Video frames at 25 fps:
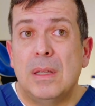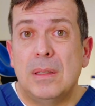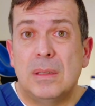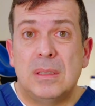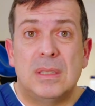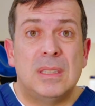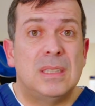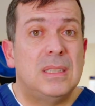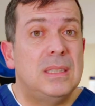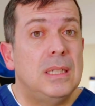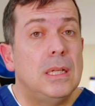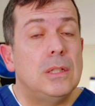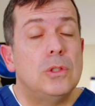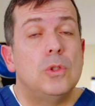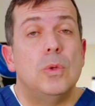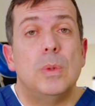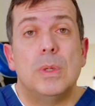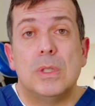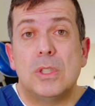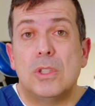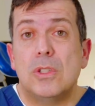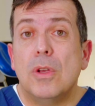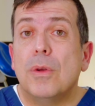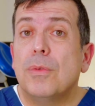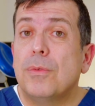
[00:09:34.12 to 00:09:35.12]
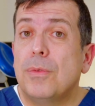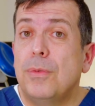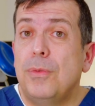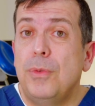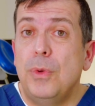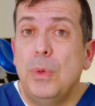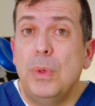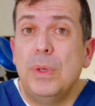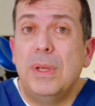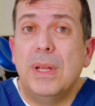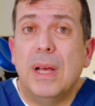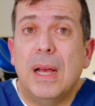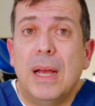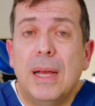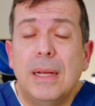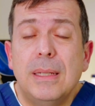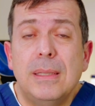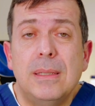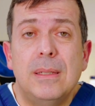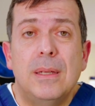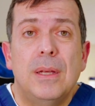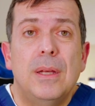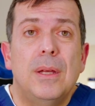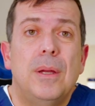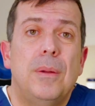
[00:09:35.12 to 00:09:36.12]
stick to a soft food
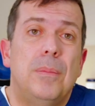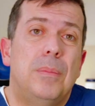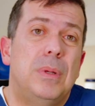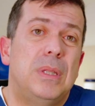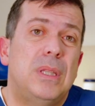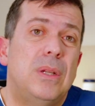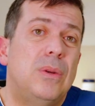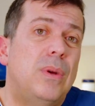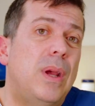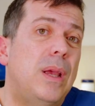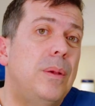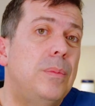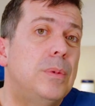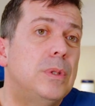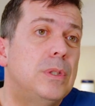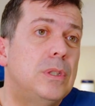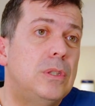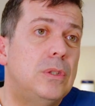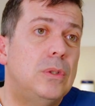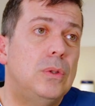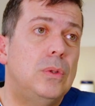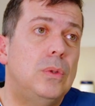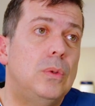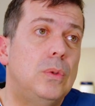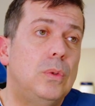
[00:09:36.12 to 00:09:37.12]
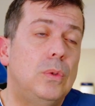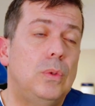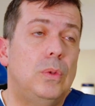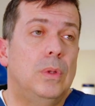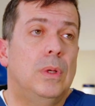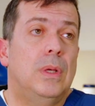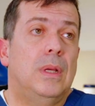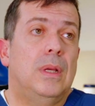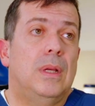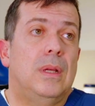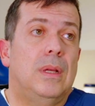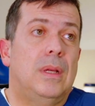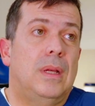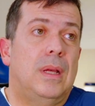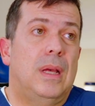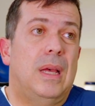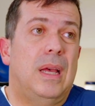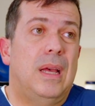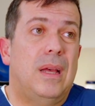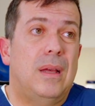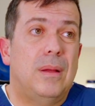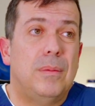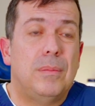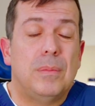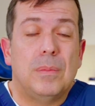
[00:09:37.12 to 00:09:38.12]
diet, but they're able to
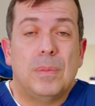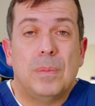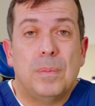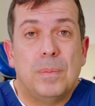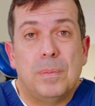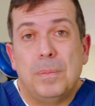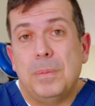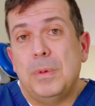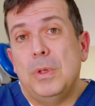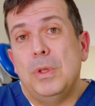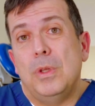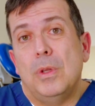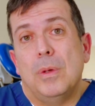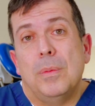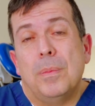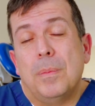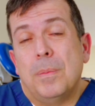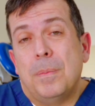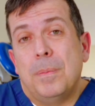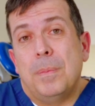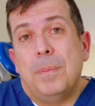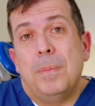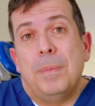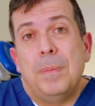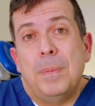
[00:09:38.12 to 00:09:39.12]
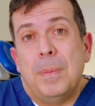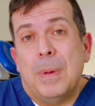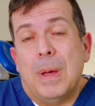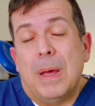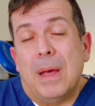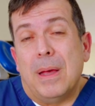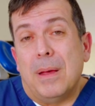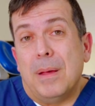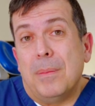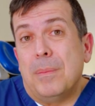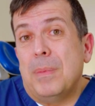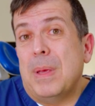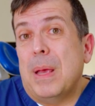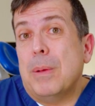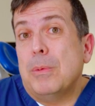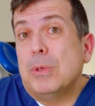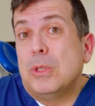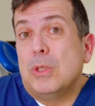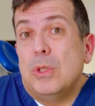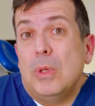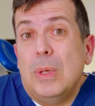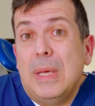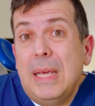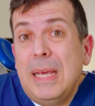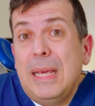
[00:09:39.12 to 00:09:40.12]
be able
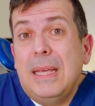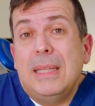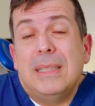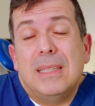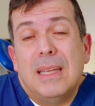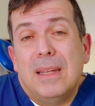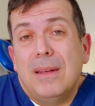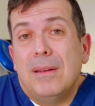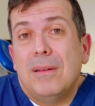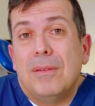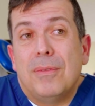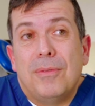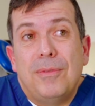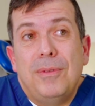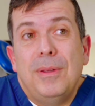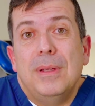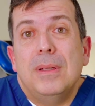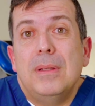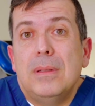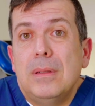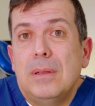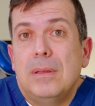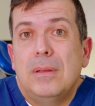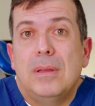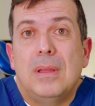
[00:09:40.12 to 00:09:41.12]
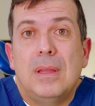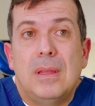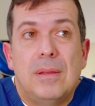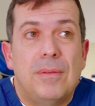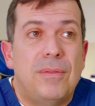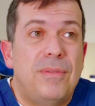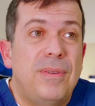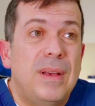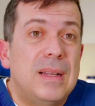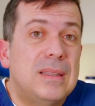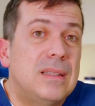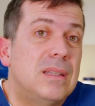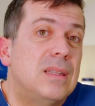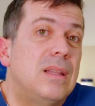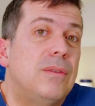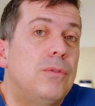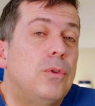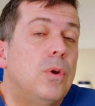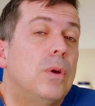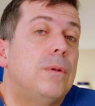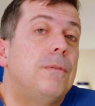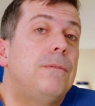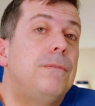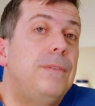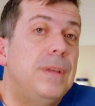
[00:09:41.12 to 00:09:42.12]
to eat and feel the fact that they've
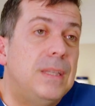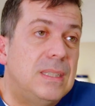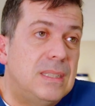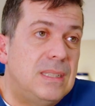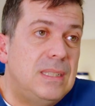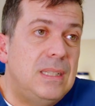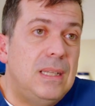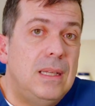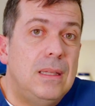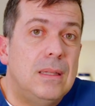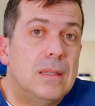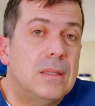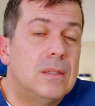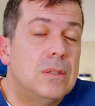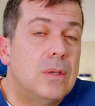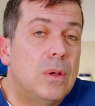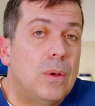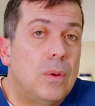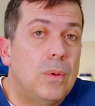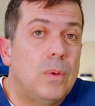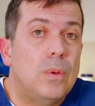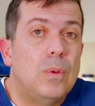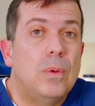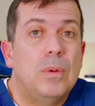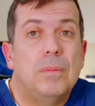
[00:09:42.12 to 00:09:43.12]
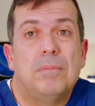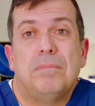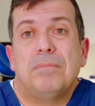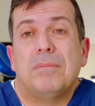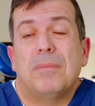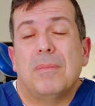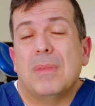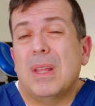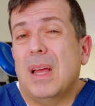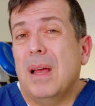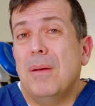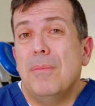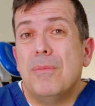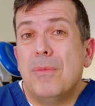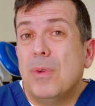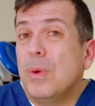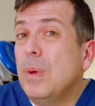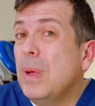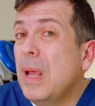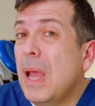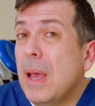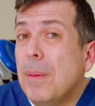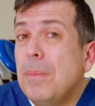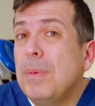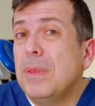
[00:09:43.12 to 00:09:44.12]
got fixed teeth. So I'm
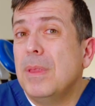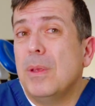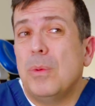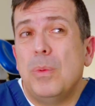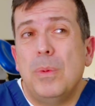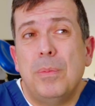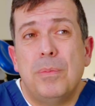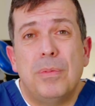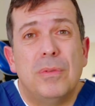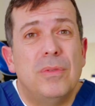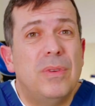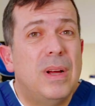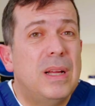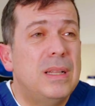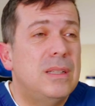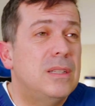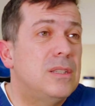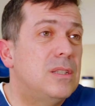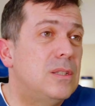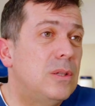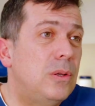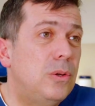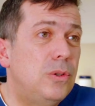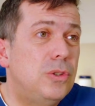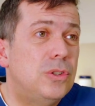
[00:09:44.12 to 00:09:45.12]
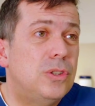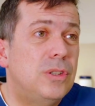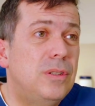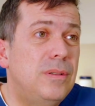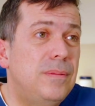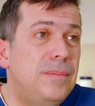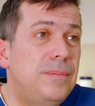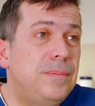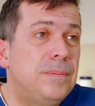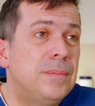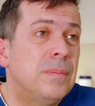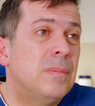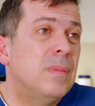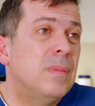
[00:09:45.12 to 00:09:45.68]
very happy that we provide this solution.